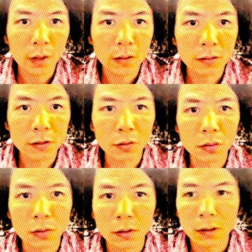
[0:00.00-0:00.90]

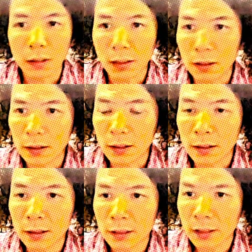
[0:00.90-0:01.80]
So
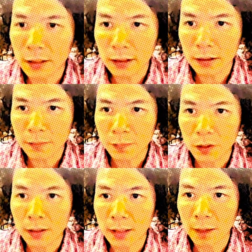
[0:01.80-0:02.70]
in here,
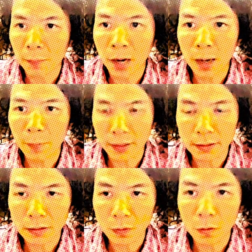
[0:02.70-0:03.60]
the
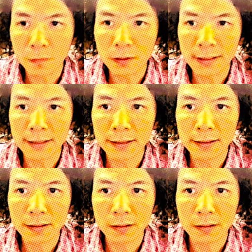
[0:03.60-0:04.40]
purpose of this